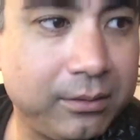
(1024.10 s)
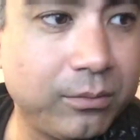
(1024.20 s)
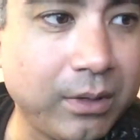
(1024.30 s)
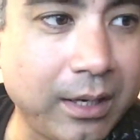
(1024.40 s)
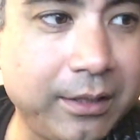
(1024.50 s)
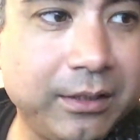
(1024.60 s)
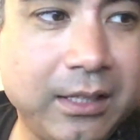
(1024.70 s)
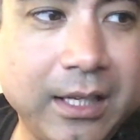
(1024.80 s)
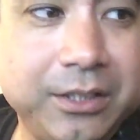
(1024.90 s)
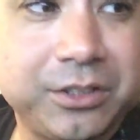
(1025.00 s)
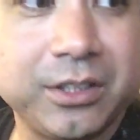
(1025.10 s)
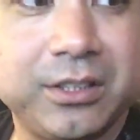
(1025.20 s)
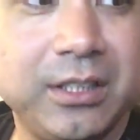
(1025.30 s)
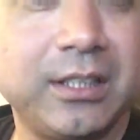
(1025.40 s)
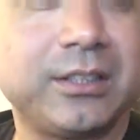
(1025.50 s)
when I engage the
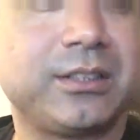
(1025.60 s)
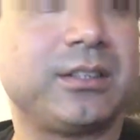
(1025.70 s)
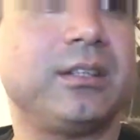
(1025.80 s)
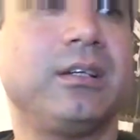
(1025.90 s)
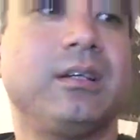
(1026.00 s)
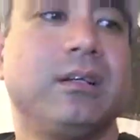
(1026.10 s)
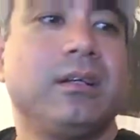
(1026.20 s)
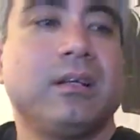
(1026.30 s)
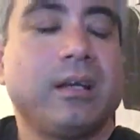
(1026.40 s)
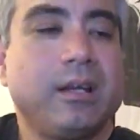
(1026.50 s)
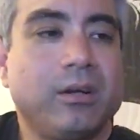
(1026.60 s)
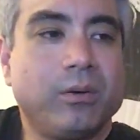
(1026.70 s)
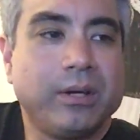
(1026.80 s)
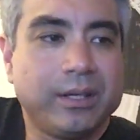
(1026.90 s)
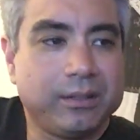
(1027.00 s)

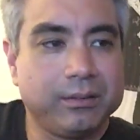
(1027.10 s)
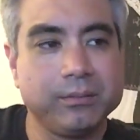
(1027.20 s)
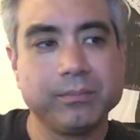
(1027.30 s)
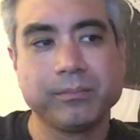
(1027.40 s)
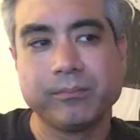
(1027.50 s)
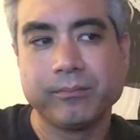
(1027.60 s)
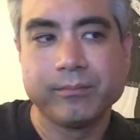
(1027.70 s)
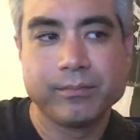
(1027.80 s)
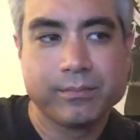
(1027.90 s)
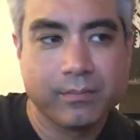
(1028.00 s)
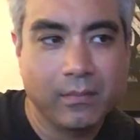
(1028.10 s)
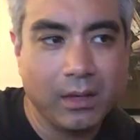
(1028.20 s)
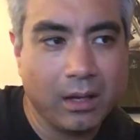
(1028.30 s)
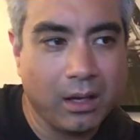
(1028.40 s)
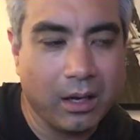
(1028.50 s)
TS-808,
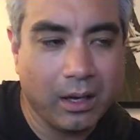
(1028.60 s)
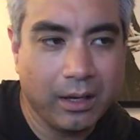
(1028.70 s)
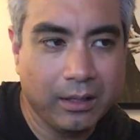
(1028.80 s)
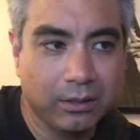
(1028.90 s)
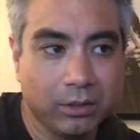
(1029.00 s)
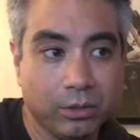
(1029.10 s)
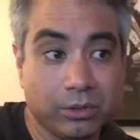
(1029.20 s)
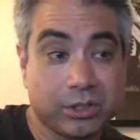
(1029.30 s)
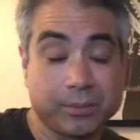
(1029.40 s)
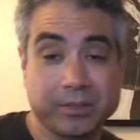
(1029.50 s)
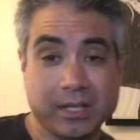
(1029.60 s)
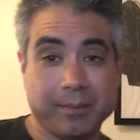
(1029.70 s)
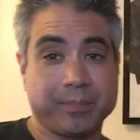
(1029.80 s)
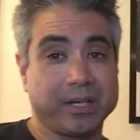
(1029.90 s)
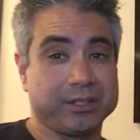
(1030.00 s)
I lose some of
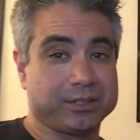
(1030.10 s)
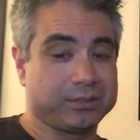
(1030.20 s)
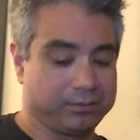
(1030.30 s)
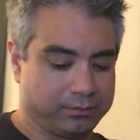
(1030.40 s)
that bass.